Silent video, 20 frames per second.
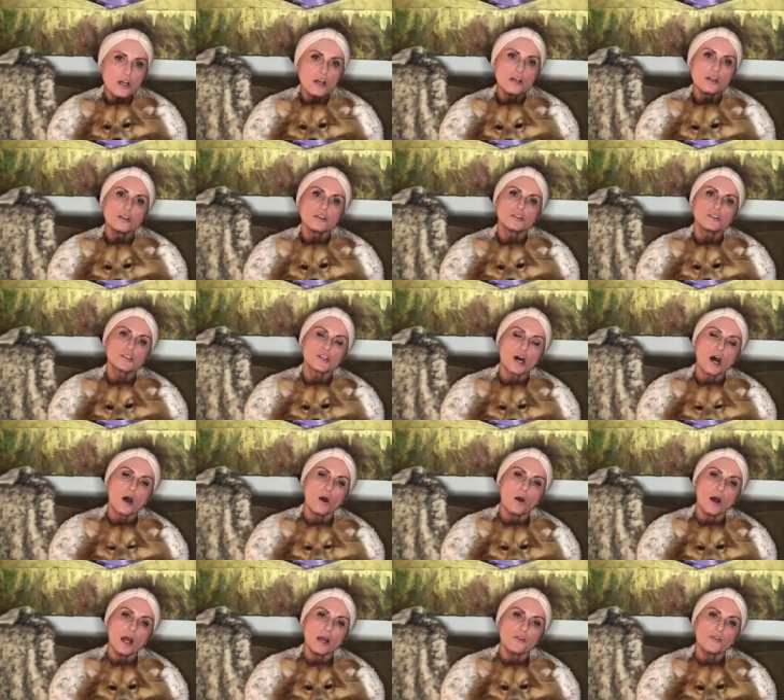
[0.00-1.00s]
So
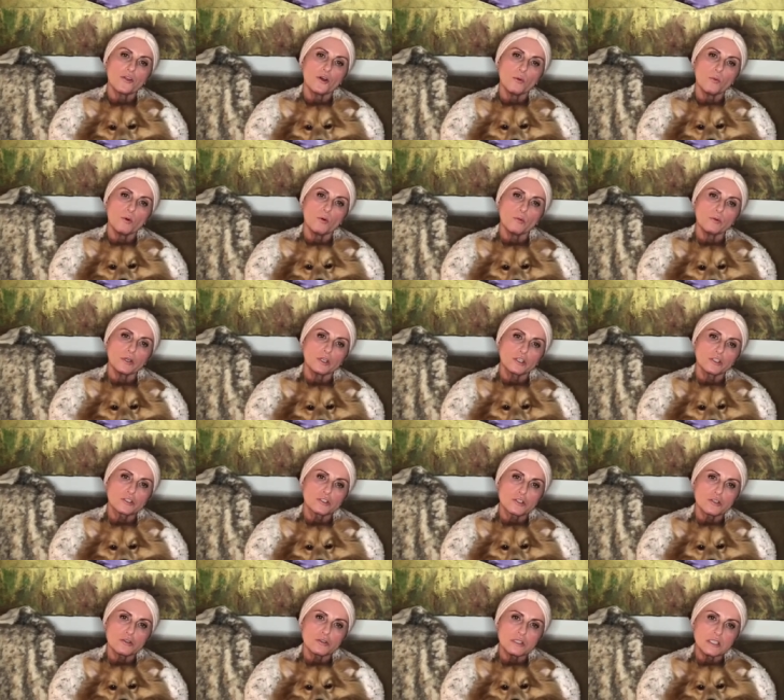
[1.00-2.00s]
I thought what we could
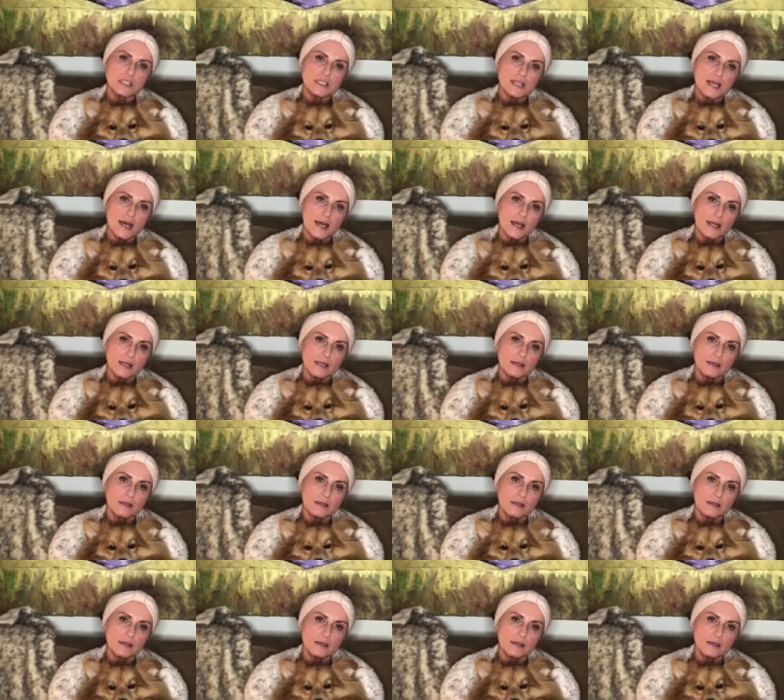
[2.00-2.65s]
do today